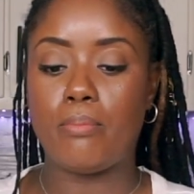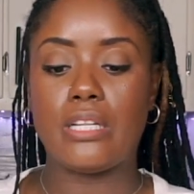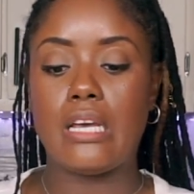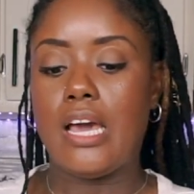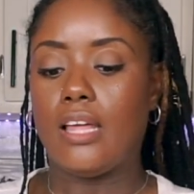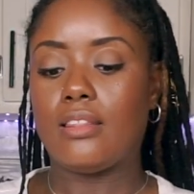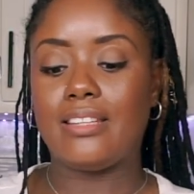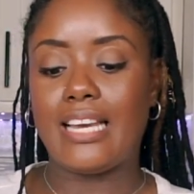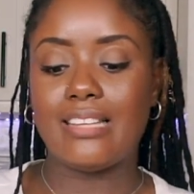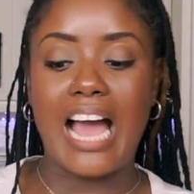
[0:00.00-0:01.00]
But
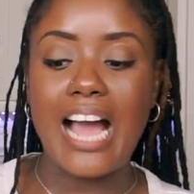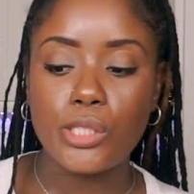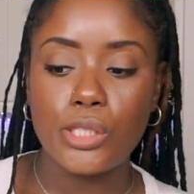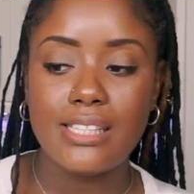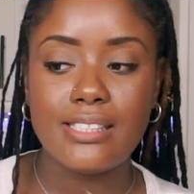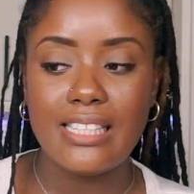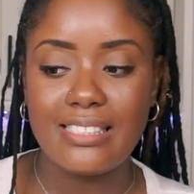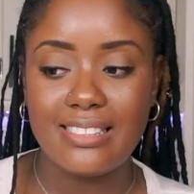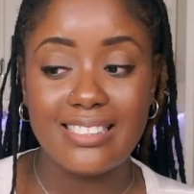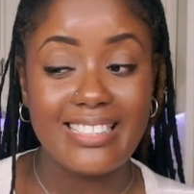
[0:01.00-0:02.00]
like the actual
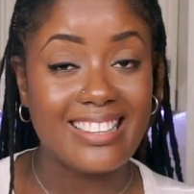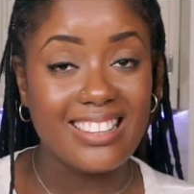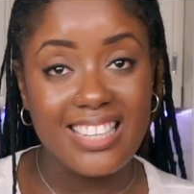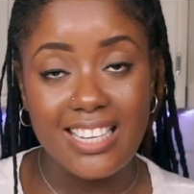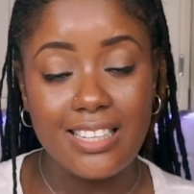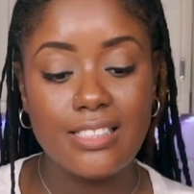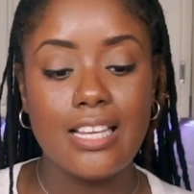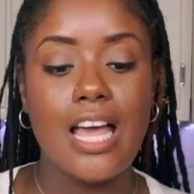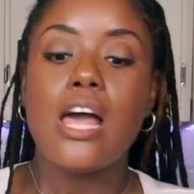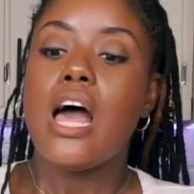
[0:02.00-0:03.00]
seasonings like
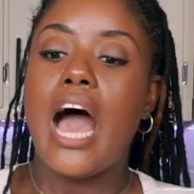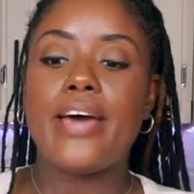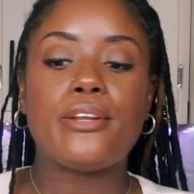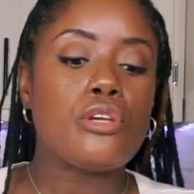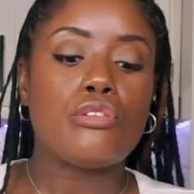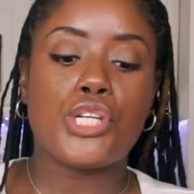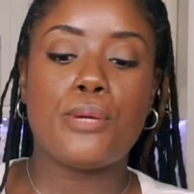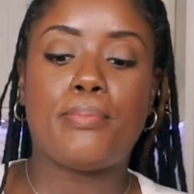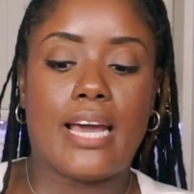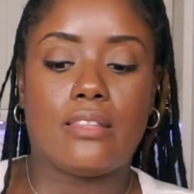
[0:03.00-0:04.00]
these, I don't usually
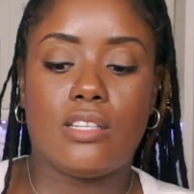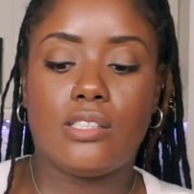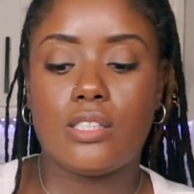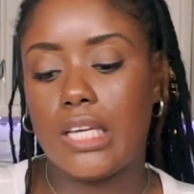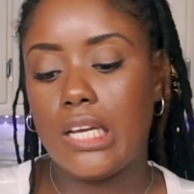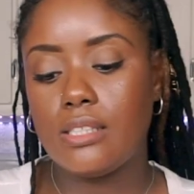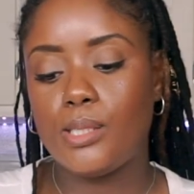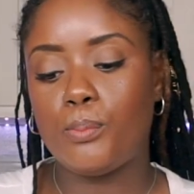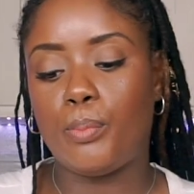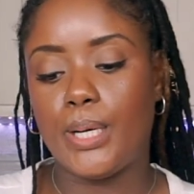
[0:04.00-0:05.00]
buy these things,
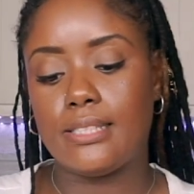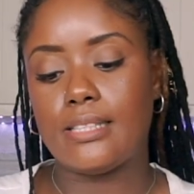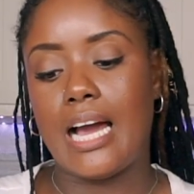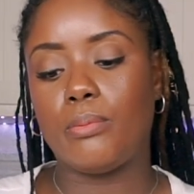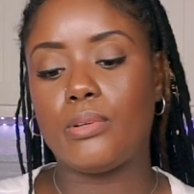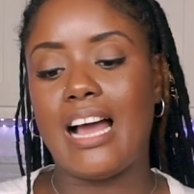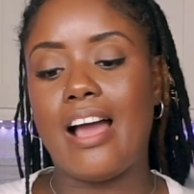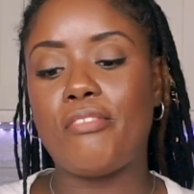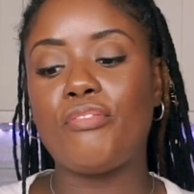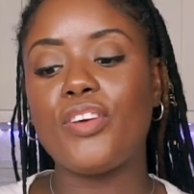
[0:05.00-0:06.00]
but I
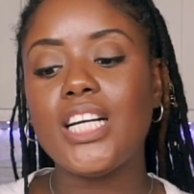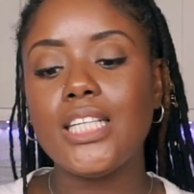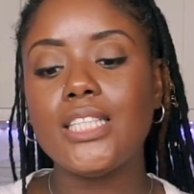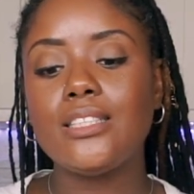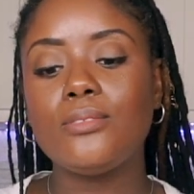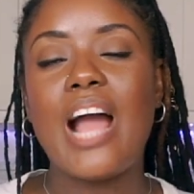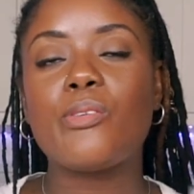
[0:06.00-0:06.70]
figured